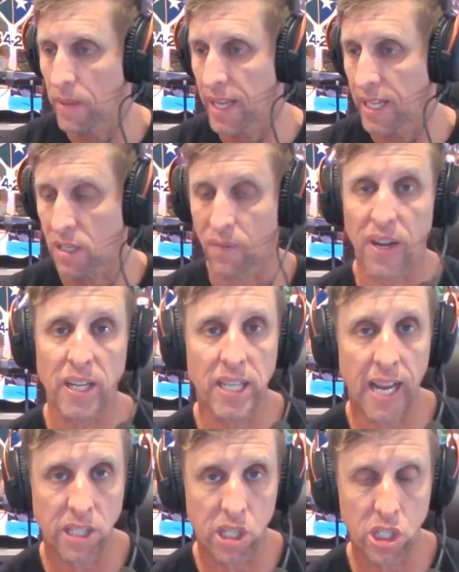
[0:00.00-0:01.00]
It's a
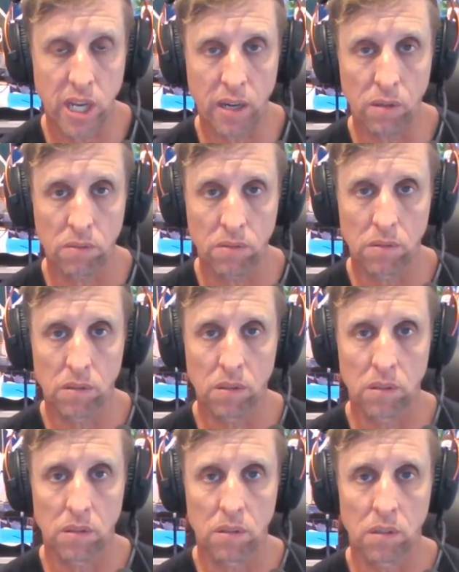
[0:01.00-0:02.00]
fantastic channel.
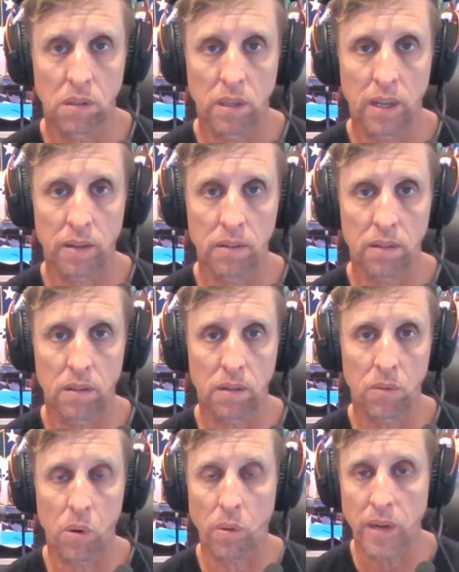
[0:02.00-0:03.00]

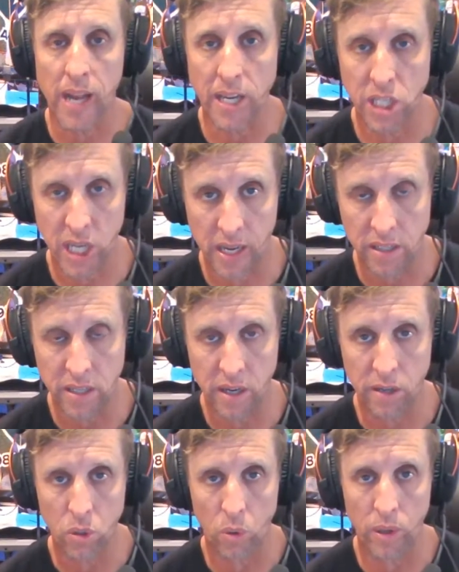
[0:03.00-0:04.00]
We're in uncharted
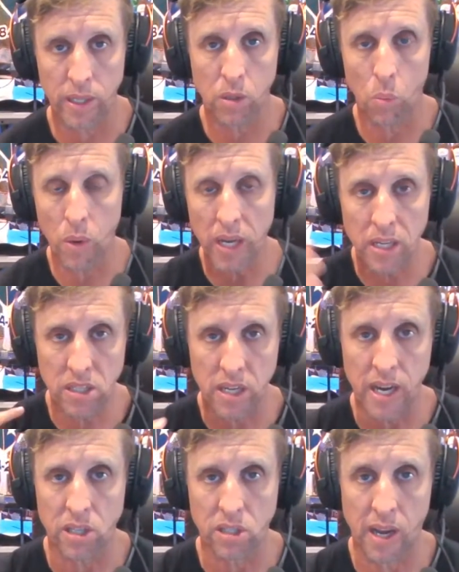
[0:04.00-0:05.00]
territory. The wind is
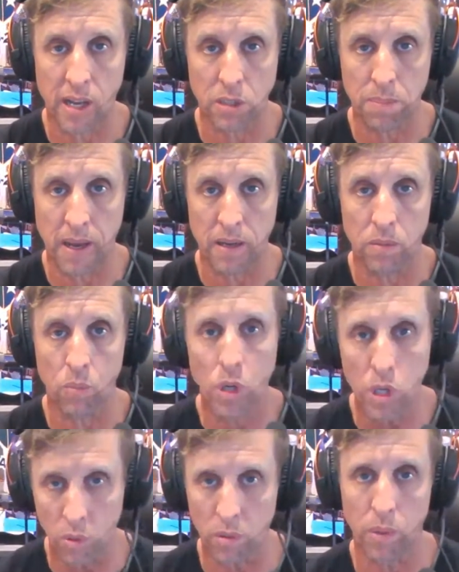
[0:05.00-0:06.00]
in our sails, but we're
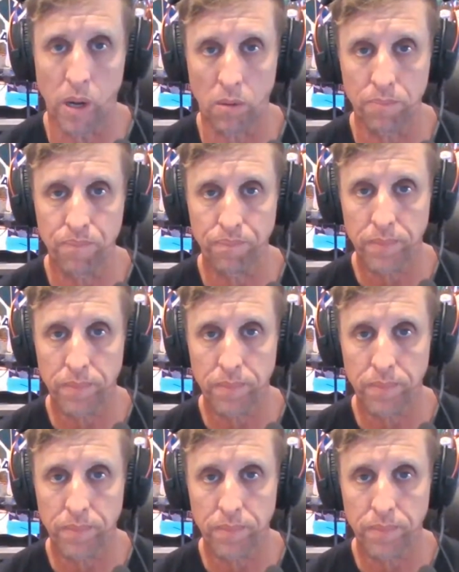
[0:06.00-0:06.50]
doing well.